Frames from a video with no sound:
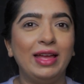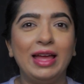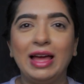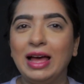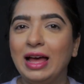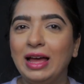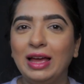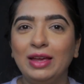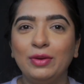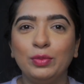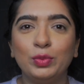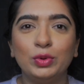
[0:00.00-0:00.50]

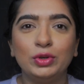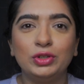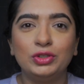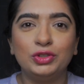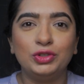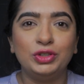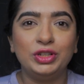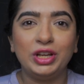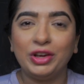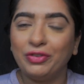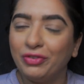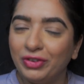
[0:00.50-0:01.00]
I
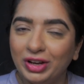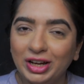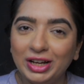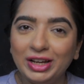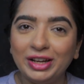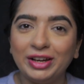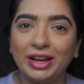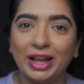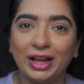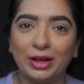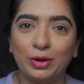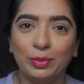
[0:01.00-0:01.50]
would
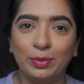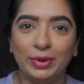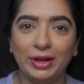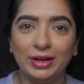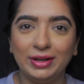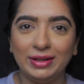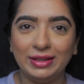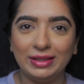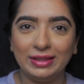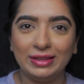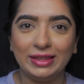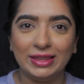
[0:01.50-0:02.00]
definitely
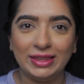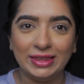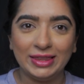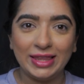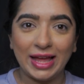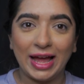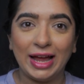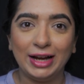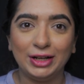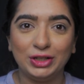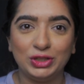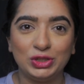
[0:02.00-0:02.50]
recommend
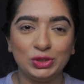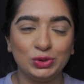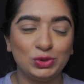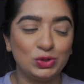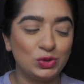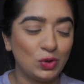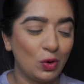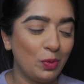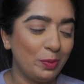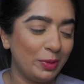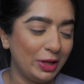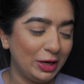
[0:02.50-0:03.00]
that to
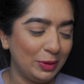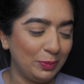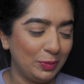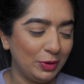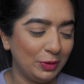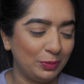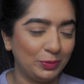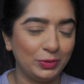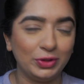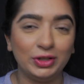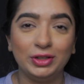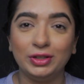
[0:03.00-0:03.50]
so many
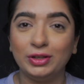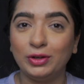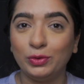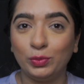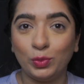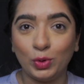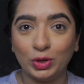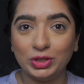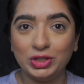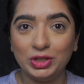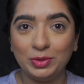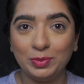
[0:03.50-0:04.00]
people who
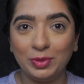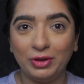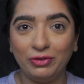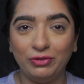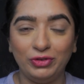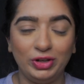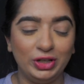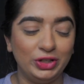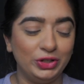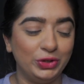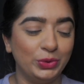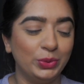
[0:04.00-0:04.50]
are watching my
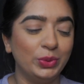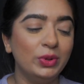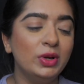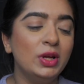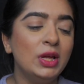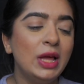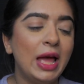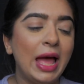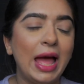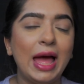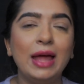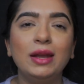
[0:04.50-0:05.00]
video.
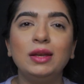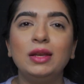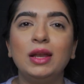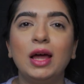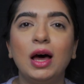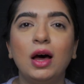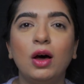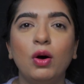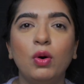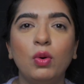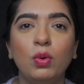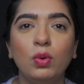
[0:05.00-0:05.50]
And
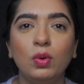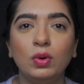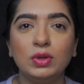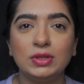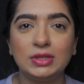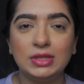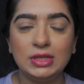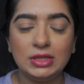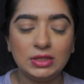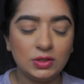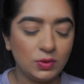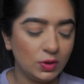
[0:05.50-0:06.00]
now,
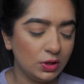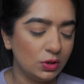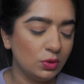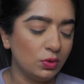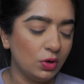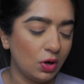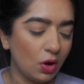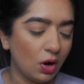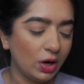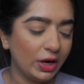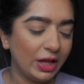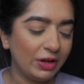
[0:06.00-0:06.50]
since we do
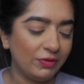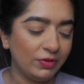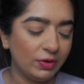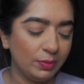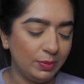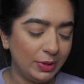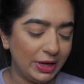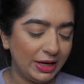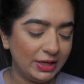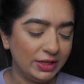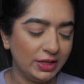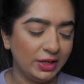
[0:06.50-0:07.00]
not have a
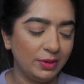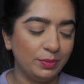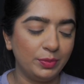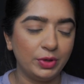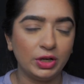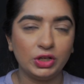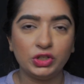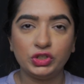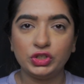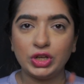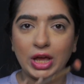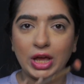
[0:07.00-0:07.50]
blending brush,